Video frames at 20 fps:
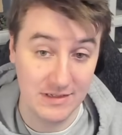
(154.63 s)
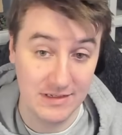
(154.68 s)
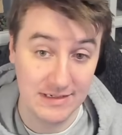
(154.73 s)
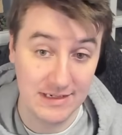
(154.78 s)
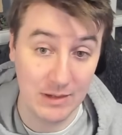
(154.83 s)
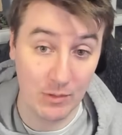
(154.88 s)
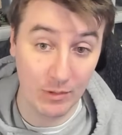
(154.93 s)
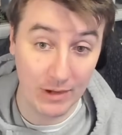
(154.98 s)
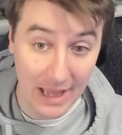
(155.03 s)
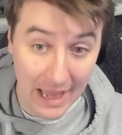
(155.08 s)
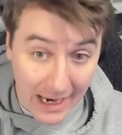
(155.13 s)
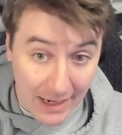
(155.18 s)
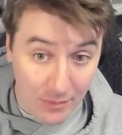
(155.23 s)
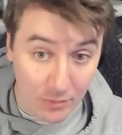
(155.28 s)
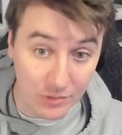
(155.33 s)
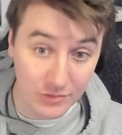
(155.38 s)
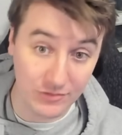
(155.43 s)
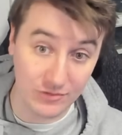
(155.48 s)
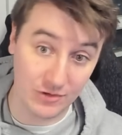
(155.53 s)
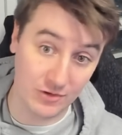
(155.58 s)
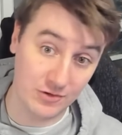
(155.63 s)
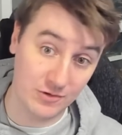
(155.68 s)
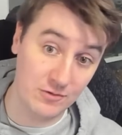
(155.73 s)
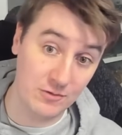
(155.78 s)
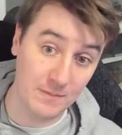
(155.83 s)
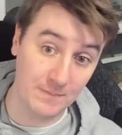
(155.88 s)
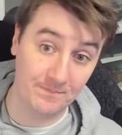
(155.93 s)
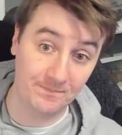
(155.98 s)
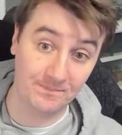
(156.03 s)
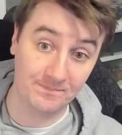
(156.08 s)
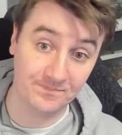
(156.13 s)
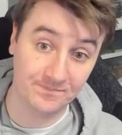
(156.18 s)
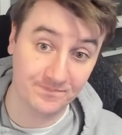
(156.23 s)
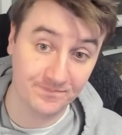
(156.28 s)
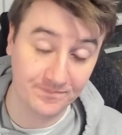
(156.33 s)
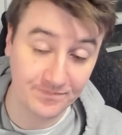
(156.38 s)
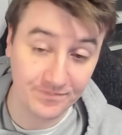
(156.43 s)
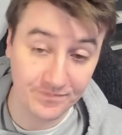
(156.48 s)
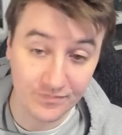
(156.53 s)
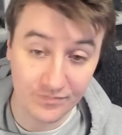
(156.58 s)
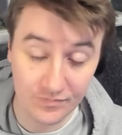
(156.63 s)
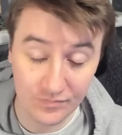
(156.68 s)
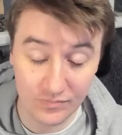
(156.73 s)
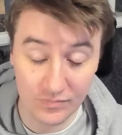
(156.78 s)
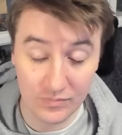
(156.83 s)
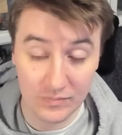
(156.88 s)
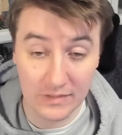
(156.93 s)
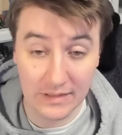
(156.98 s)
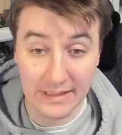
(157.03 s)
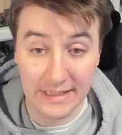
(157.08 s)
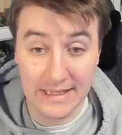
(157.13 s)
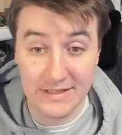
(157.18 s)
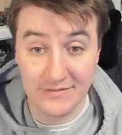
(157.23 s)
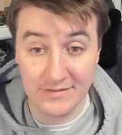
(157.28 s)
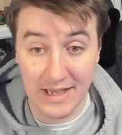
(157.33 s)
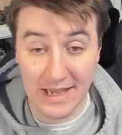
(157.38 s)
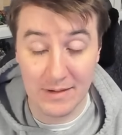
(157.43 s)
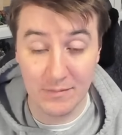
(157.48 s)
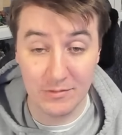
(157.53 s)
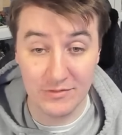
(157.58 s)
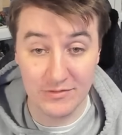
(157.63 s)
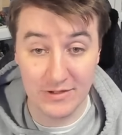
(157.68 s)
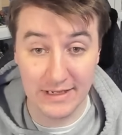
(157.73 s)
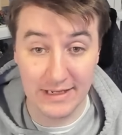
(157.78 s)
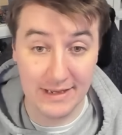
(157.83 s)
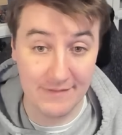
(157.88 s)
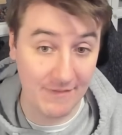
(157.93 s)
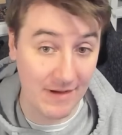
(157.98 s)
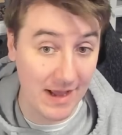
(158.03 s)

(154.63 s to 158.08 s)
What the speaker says: Now what I would do is I would take a